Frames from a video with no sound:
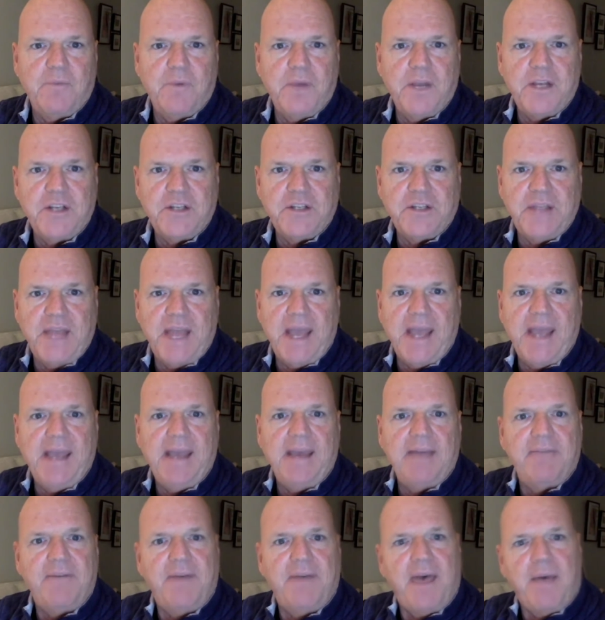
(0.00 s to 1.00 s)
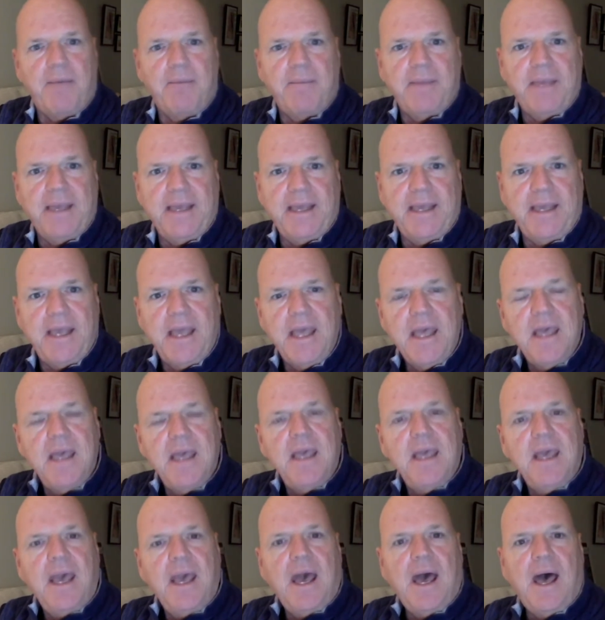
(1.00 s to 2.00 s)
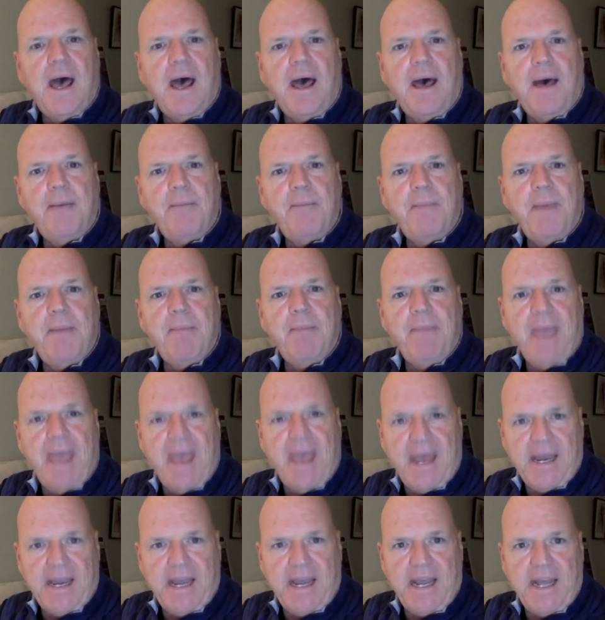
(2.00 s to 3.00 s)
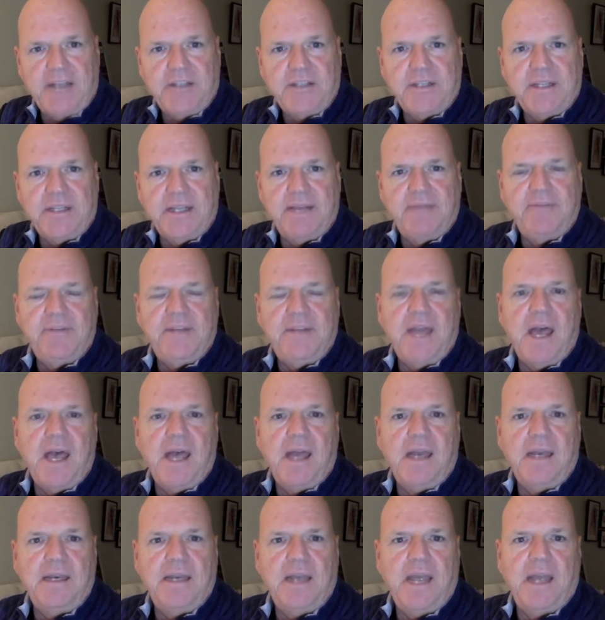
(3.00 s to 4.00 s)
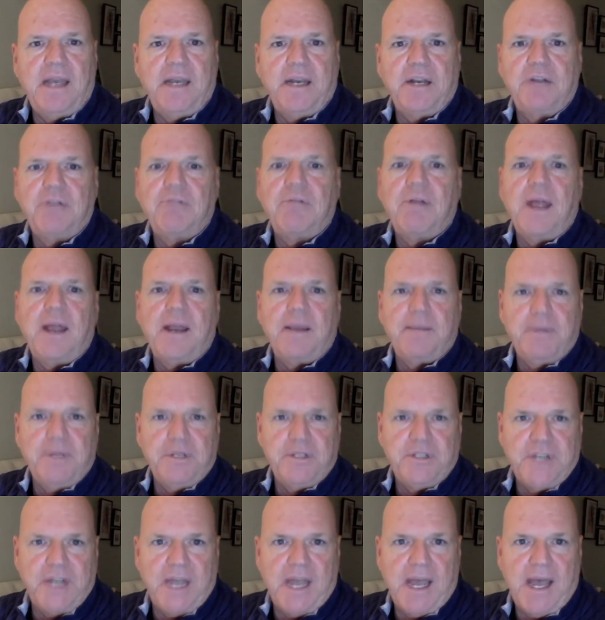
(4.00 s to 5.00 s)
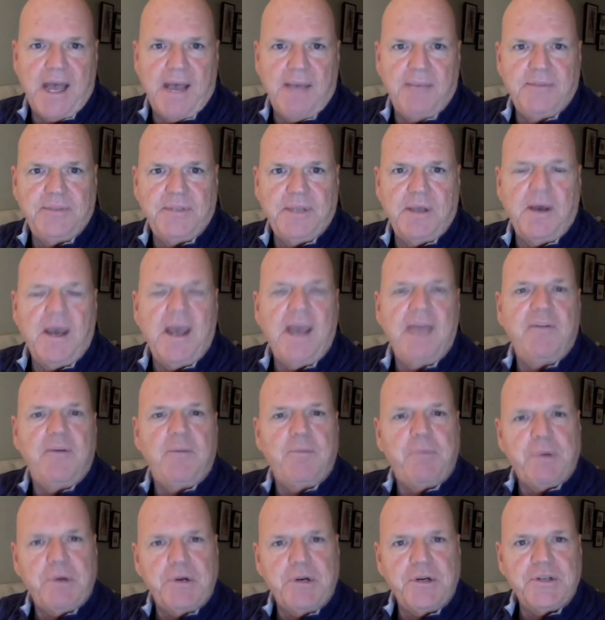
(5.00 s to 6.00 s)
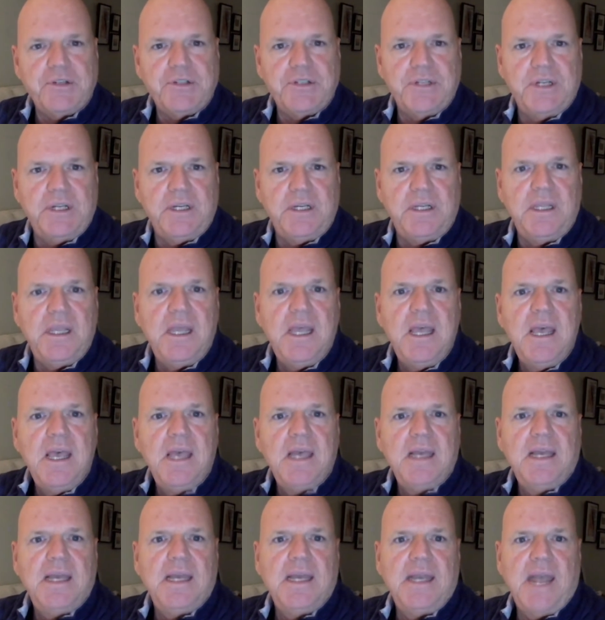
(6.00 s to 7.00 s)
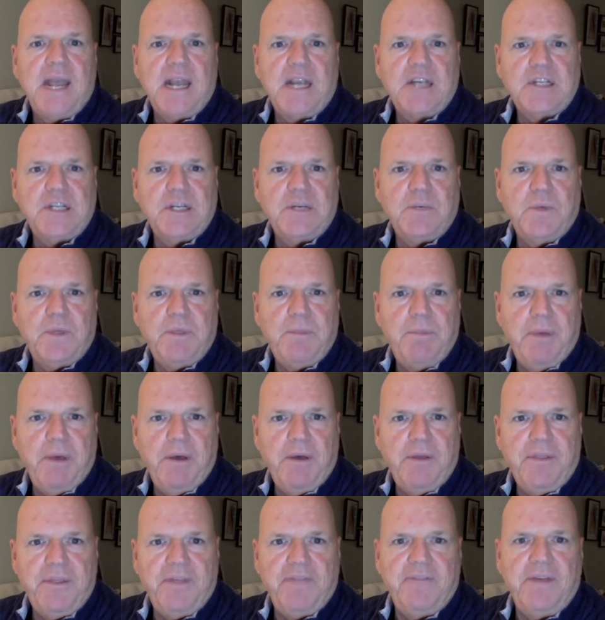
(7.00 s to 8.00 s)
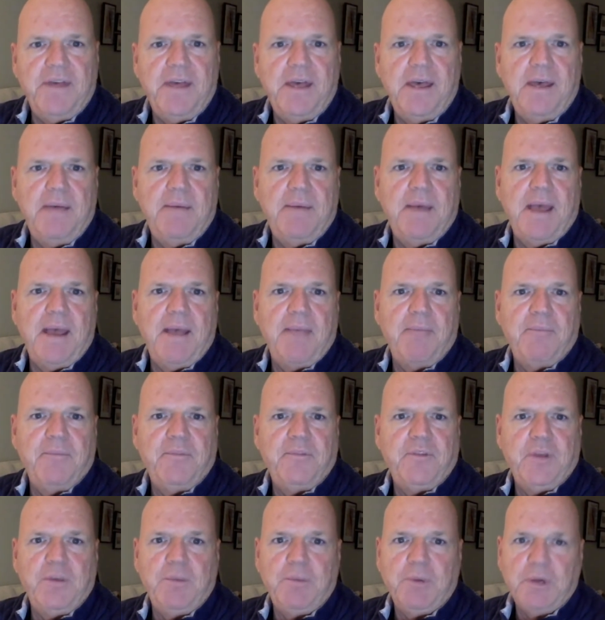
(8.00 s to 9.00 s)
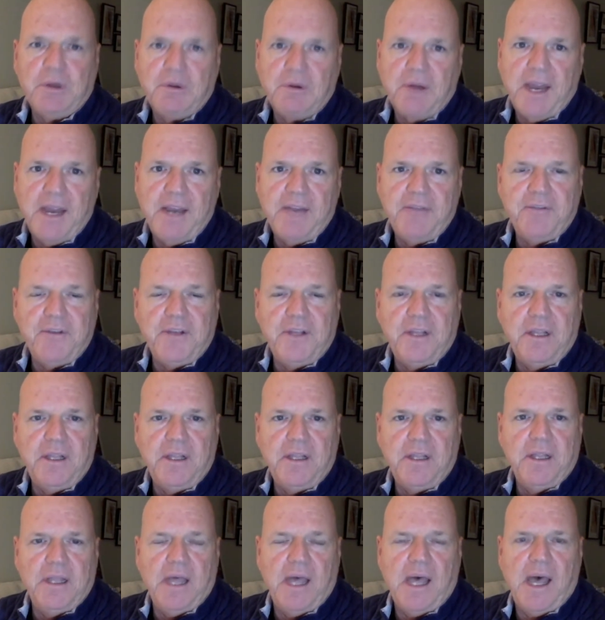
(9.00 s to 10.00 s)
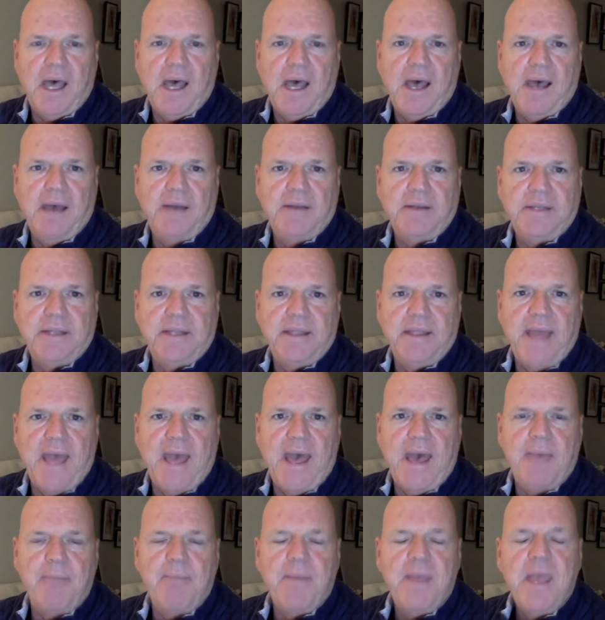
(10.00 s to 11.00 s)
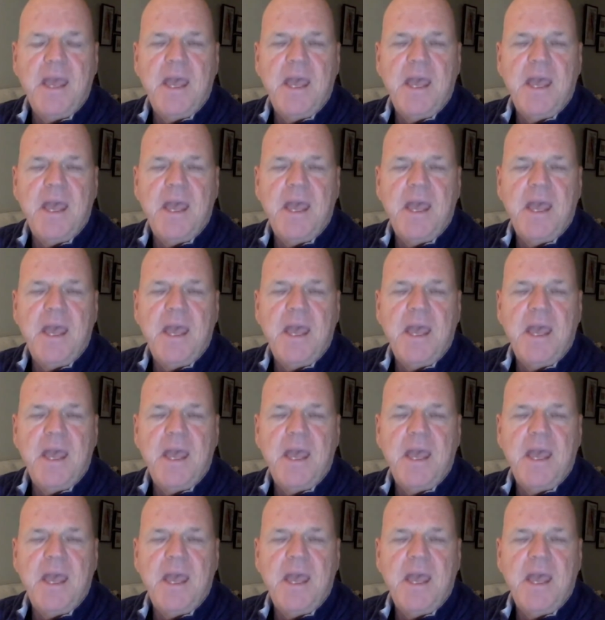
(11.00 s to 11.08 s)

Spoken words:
which they have helped me manage, and they've done an incredible job. So I have a personal connection with both of them. I'm super grateful to them.